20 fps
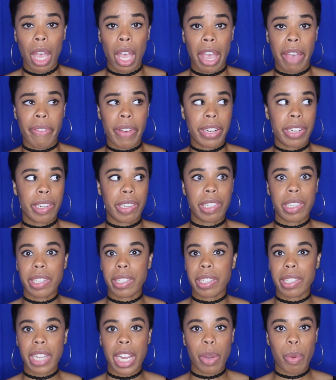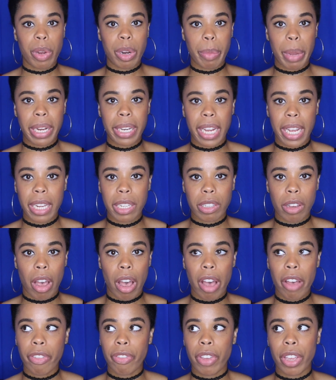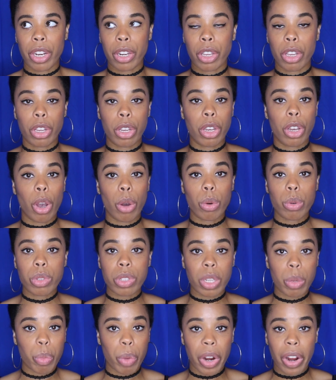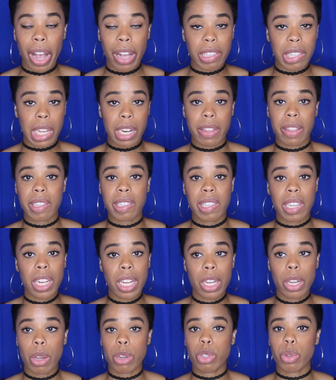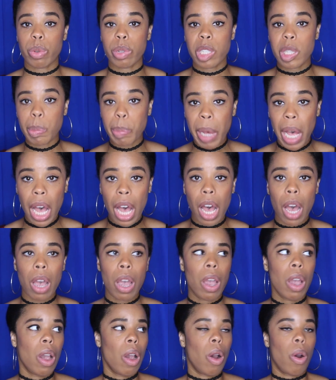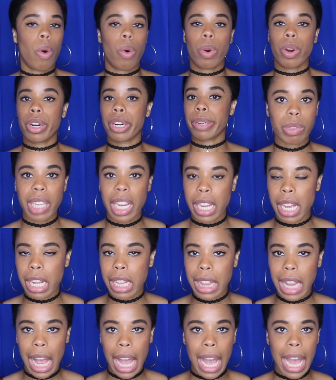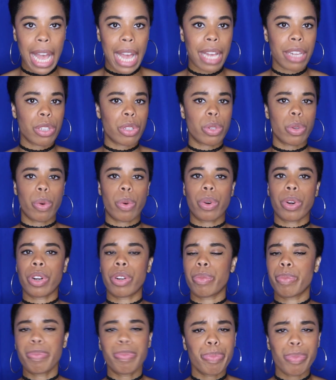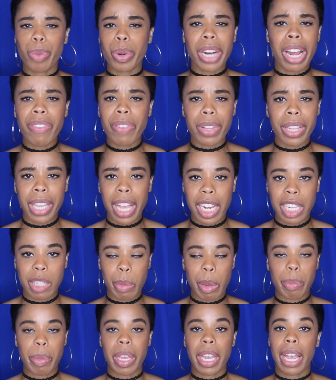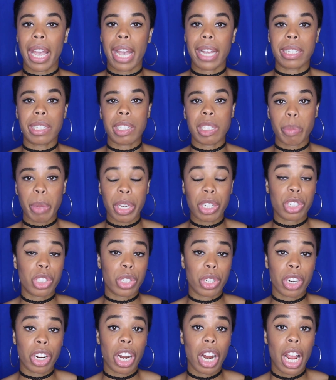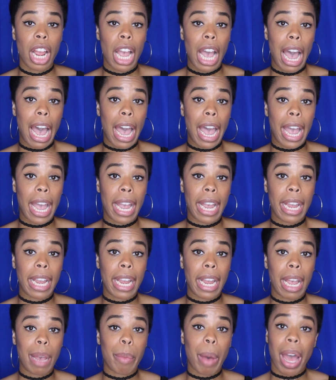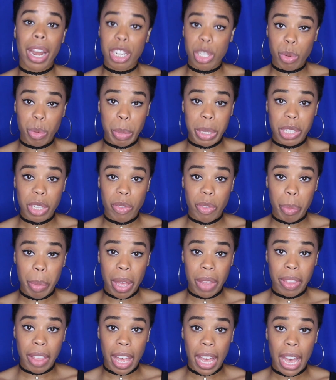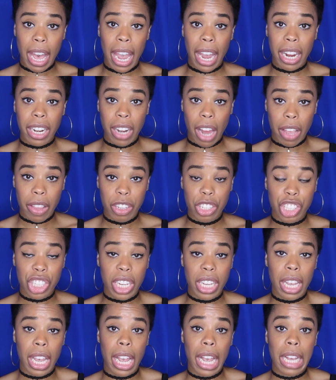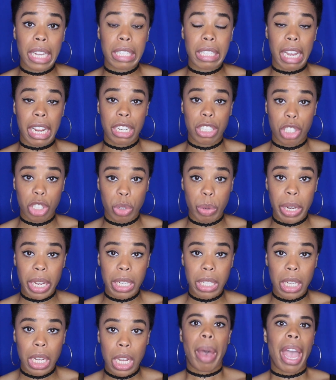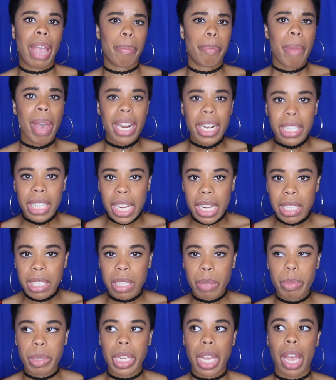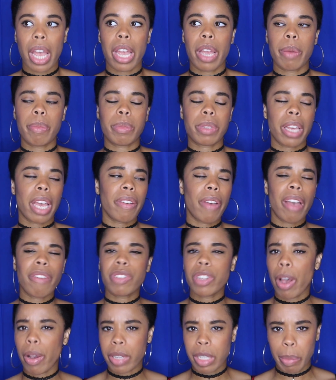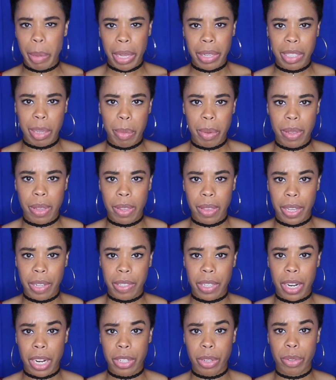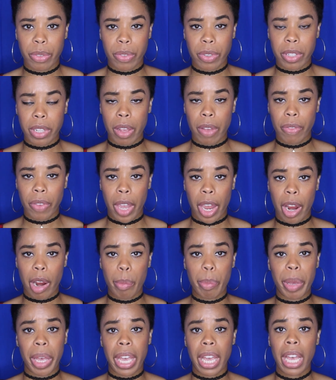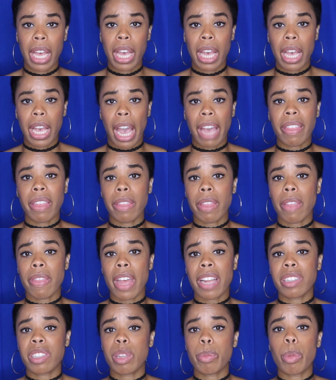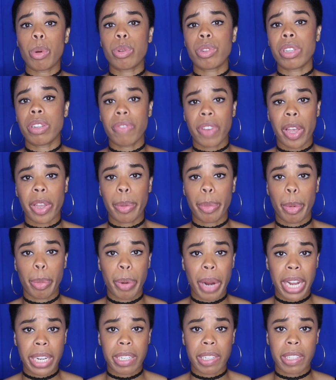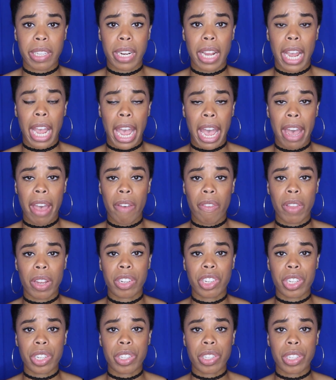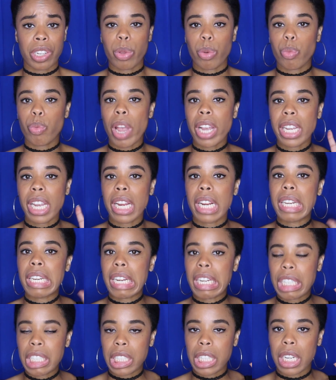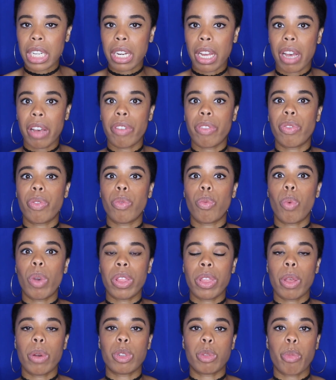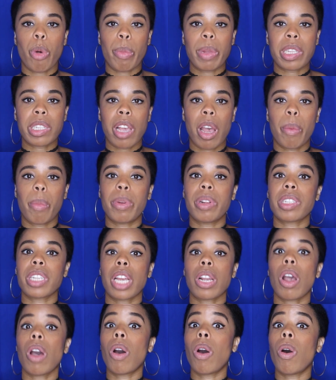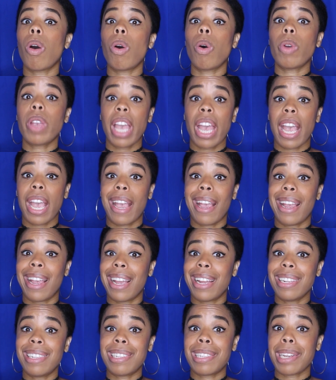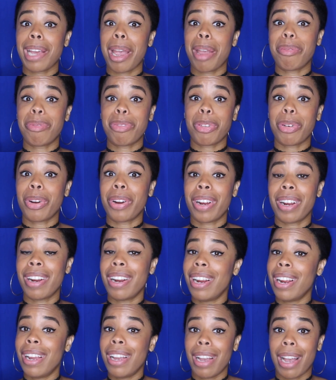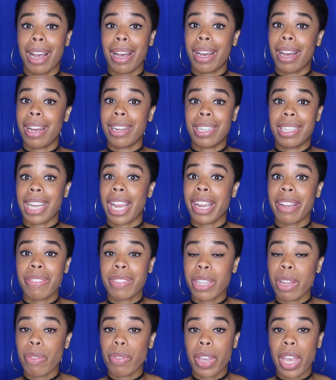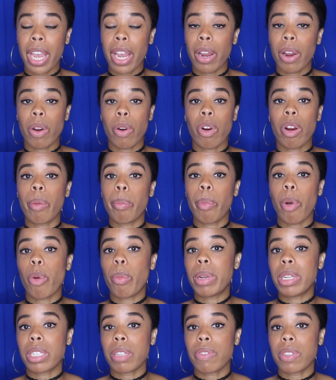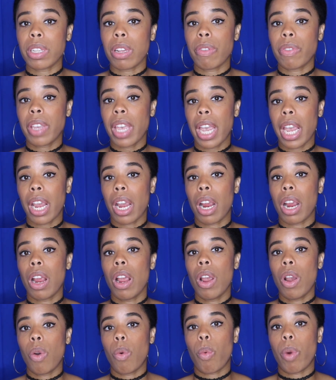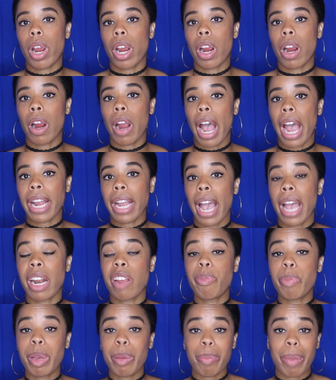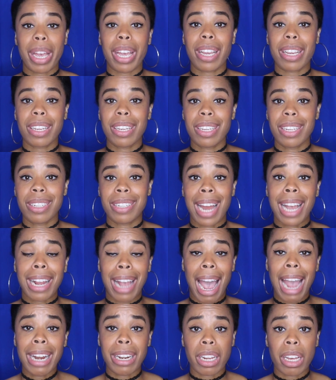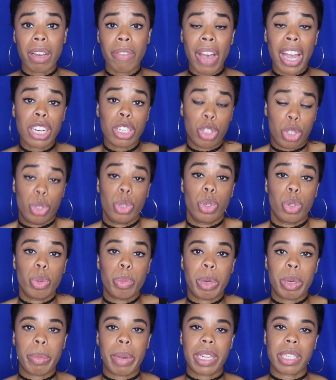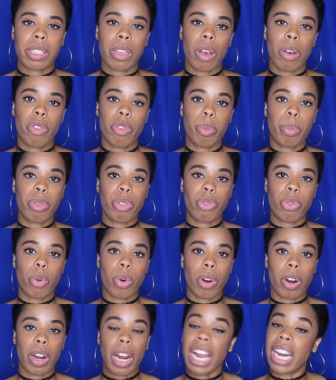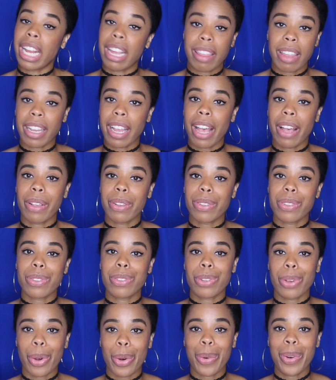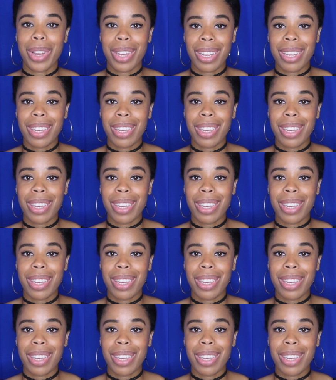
If I just need to take one of my days off and go somewhere outside of the city, go to a spa, or take a class, or whatever the case may be, I just make sure I am honest with myself about that. I acknowledge it and I do it. I meditate sometimes. I've talked about some of the things that I do for self-care, but I think that that's the most invaluable practice that I have, and just the recognition of when those moments come, it's like, okay, it's time for a day of self-care, or a moment of self-care, where I kind of put I do put myself before anything else. So